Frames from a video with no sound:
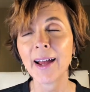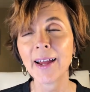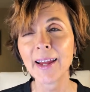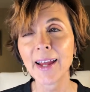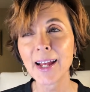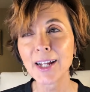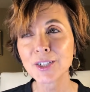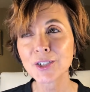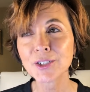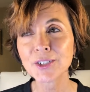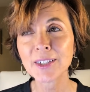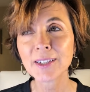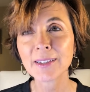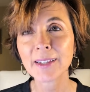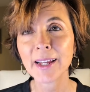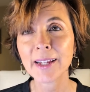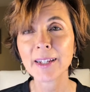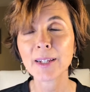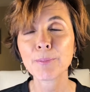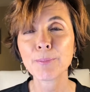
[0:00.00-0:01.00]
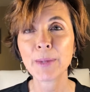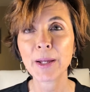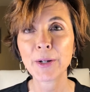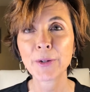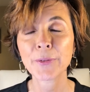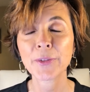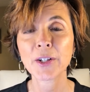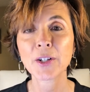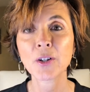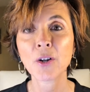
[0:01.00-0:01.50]
I actually like it better
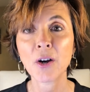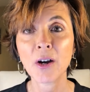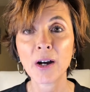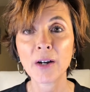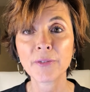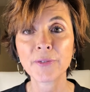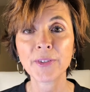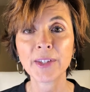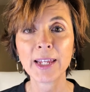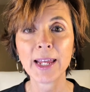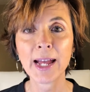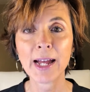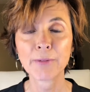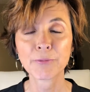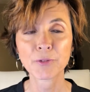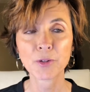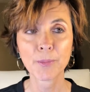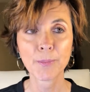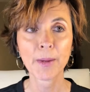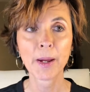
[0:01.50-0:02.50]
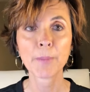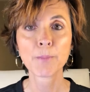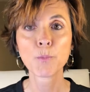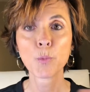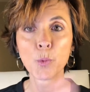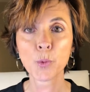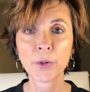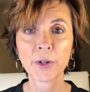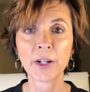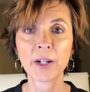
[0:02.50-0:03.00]
than coffee after my
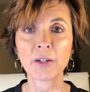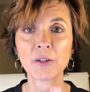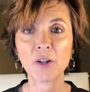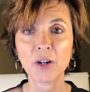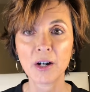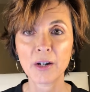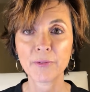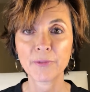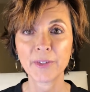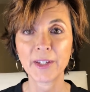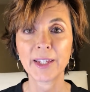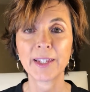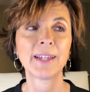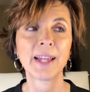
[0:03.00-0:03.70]
morning coffee.